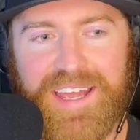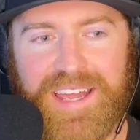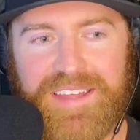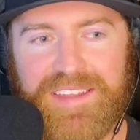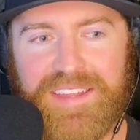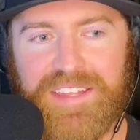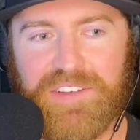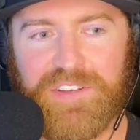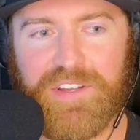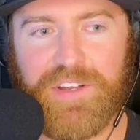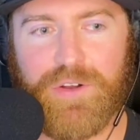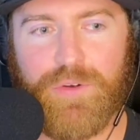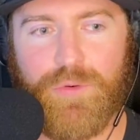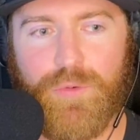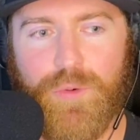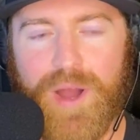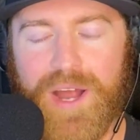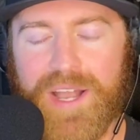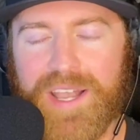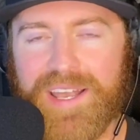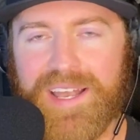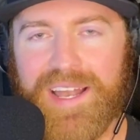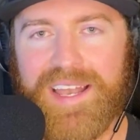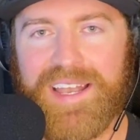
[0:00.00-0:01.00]
And then you're like,
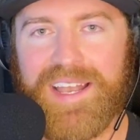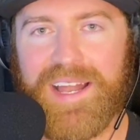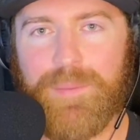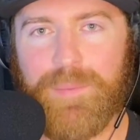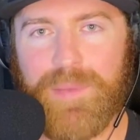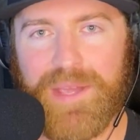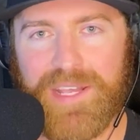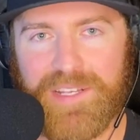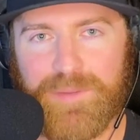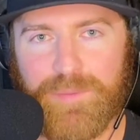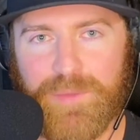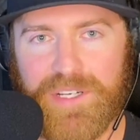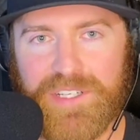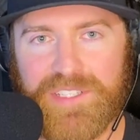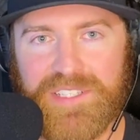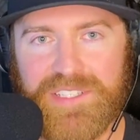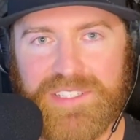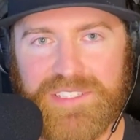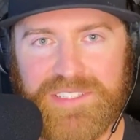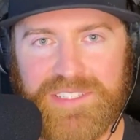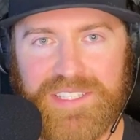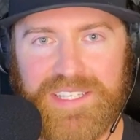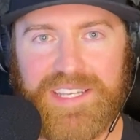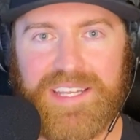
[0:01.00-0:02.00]
why did I not make it much?
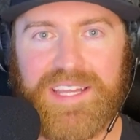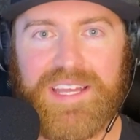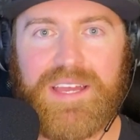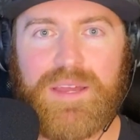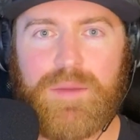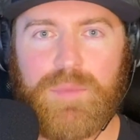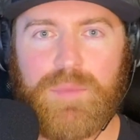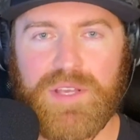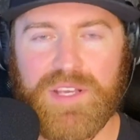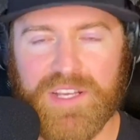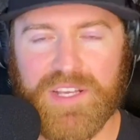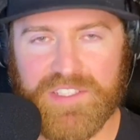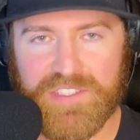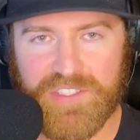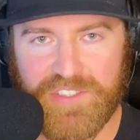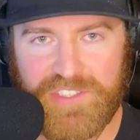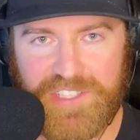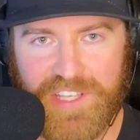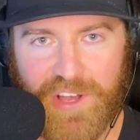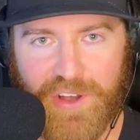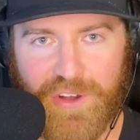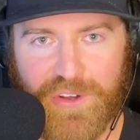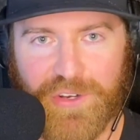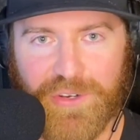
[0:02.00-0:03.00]
It's like, because there's
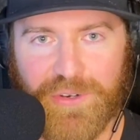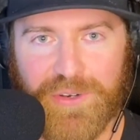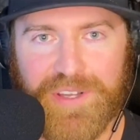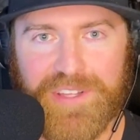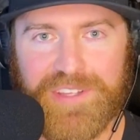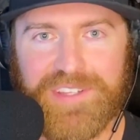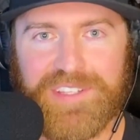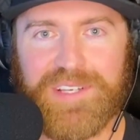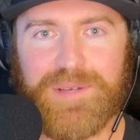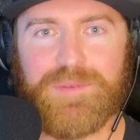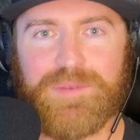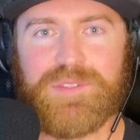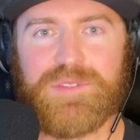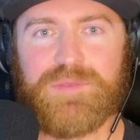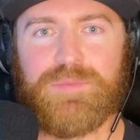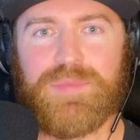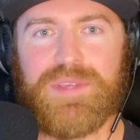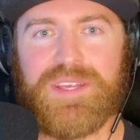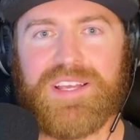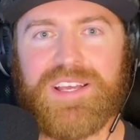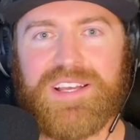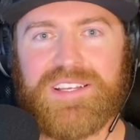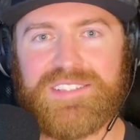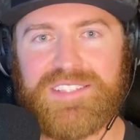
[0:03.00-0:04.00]
algorithms,
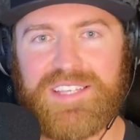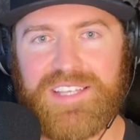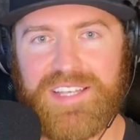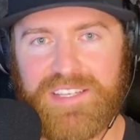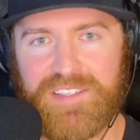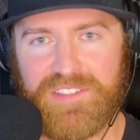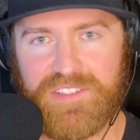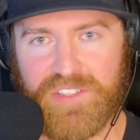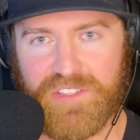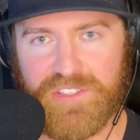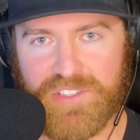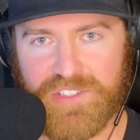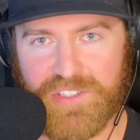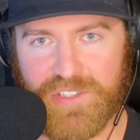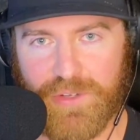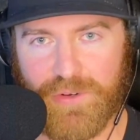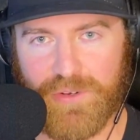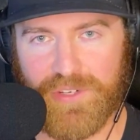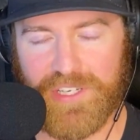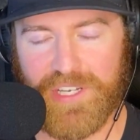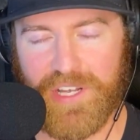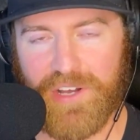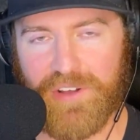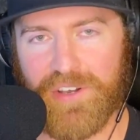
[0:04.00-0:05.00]
because they can start
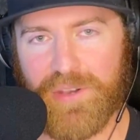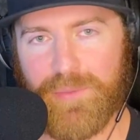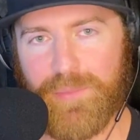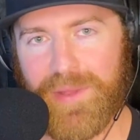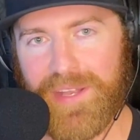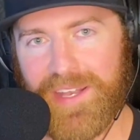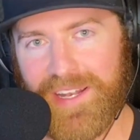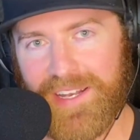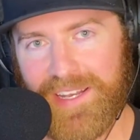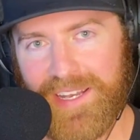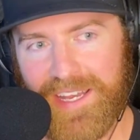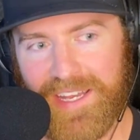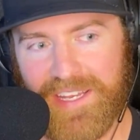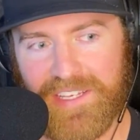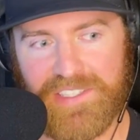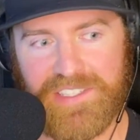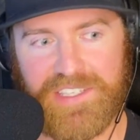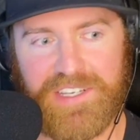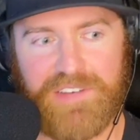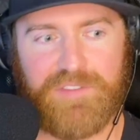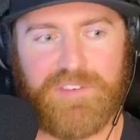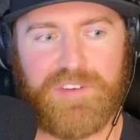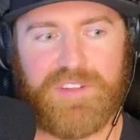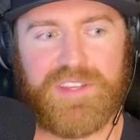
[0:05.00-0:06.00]
slowing down depending on age
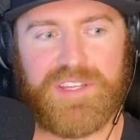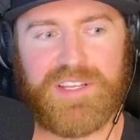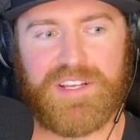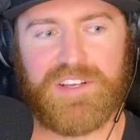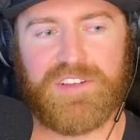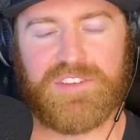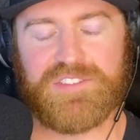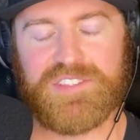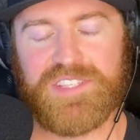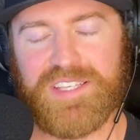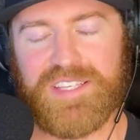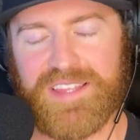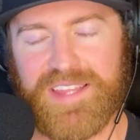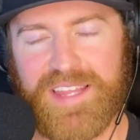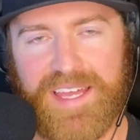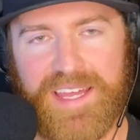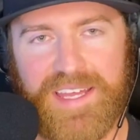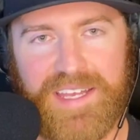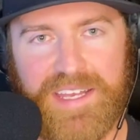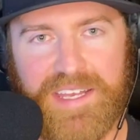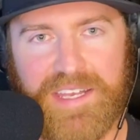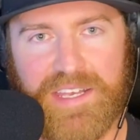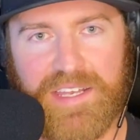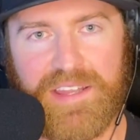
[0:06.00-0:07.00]
and everything else like
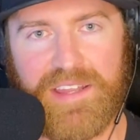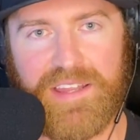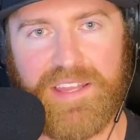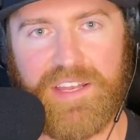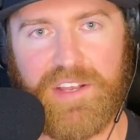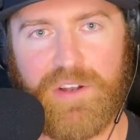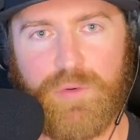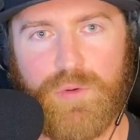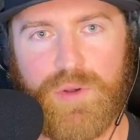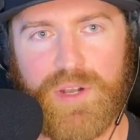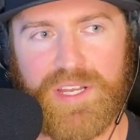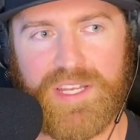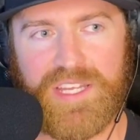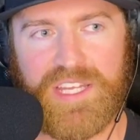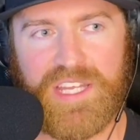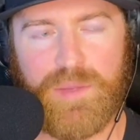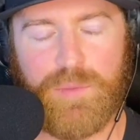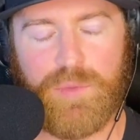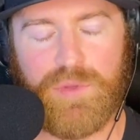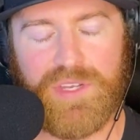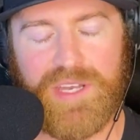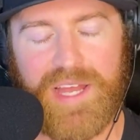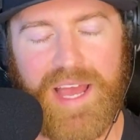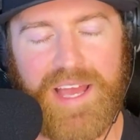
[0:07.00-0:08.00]
that. And they don't want to
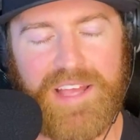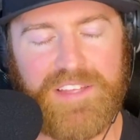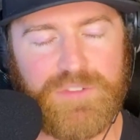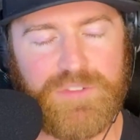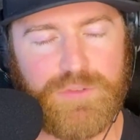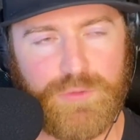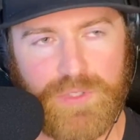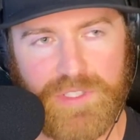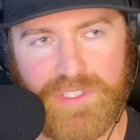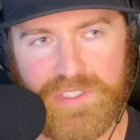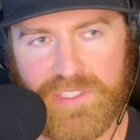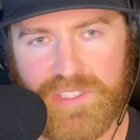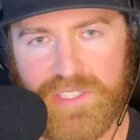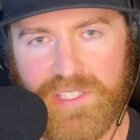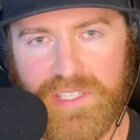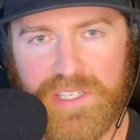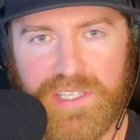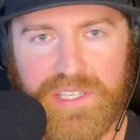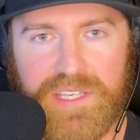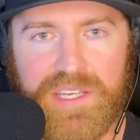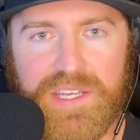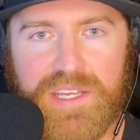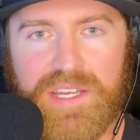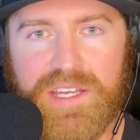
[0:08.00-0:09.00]
keep you in as
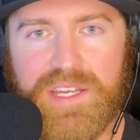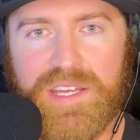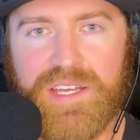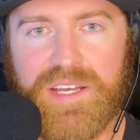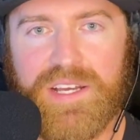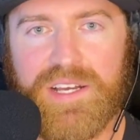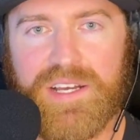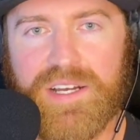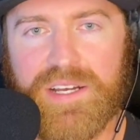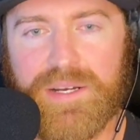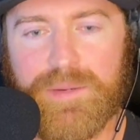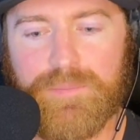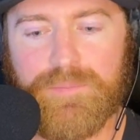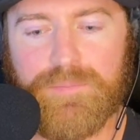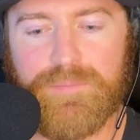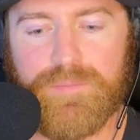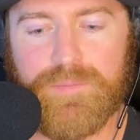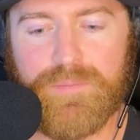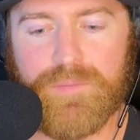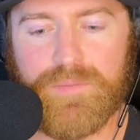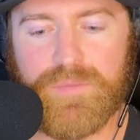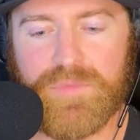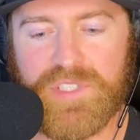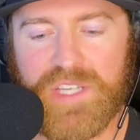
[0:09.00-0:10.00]
risky, um,
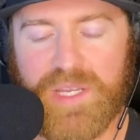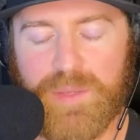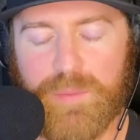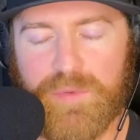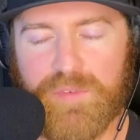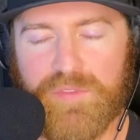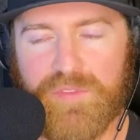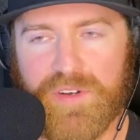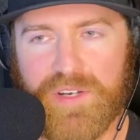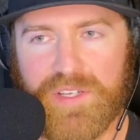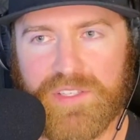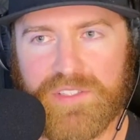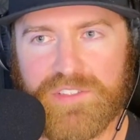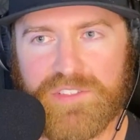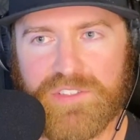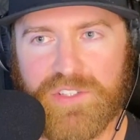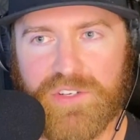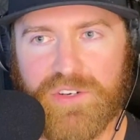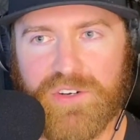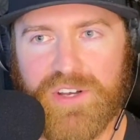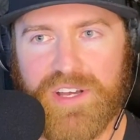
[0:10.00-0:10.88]
type of fund.